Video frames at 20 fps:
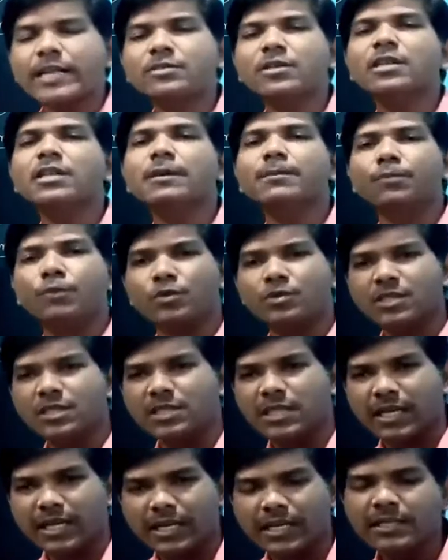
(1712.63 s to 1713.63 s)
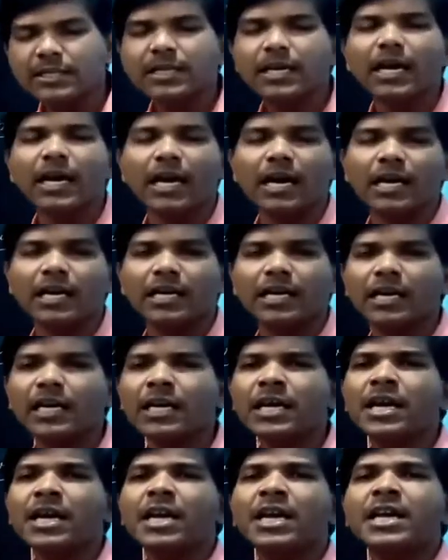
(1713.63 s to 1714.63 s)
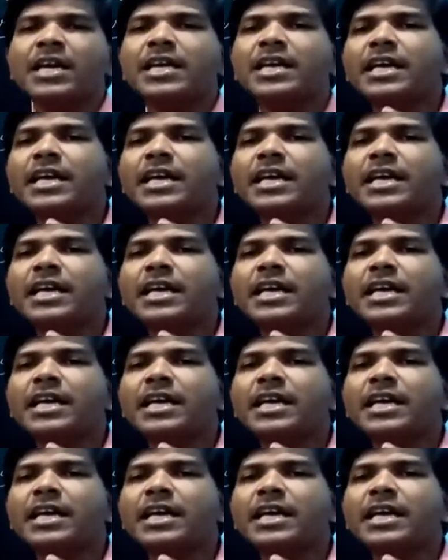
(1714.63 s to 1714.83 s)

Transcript: the procedure is earlier.